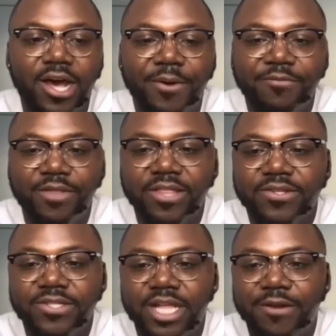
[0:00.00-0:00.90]
um, I feel
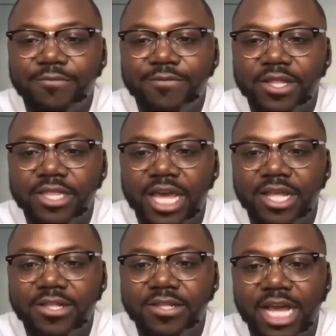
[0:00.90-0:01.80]
like there's a lot of fun
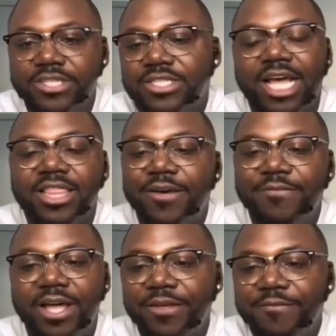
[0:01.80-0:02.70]
that I just I
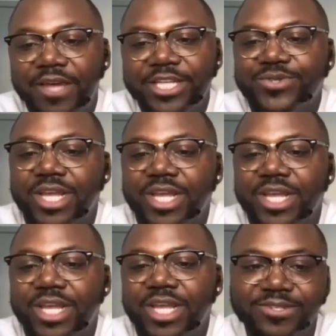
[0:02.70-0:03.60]
love I love venturing
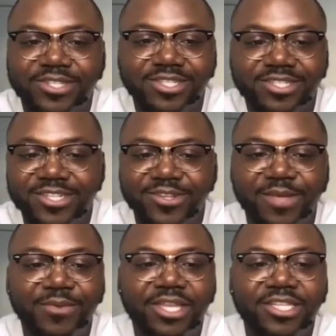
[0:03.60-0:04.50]
out. So it's just you
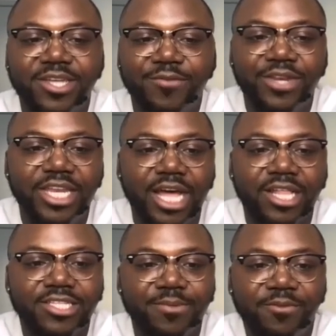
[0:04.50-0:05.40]
know let me discover
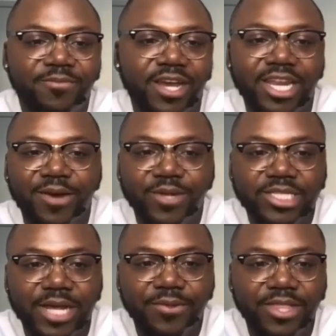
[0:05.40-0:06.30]
Dallas, let me find out
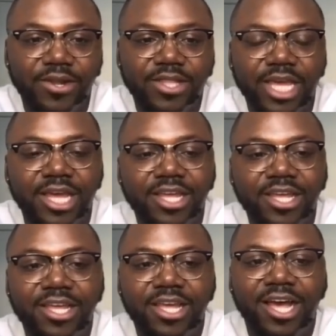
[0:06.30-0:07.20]
what's out there
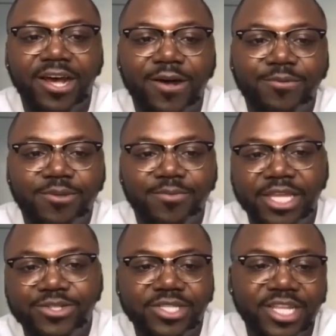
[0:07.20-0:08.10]
that uh,
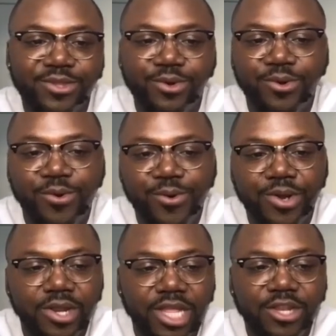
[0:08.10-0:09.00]
some interesting little
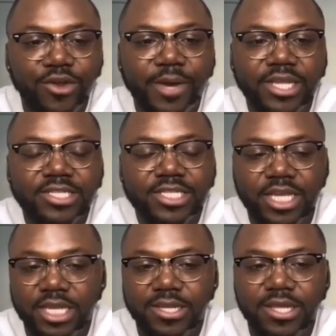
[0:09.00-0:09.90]
corner that nobody's
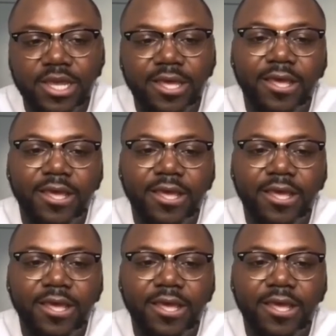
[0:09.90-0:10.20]
seen.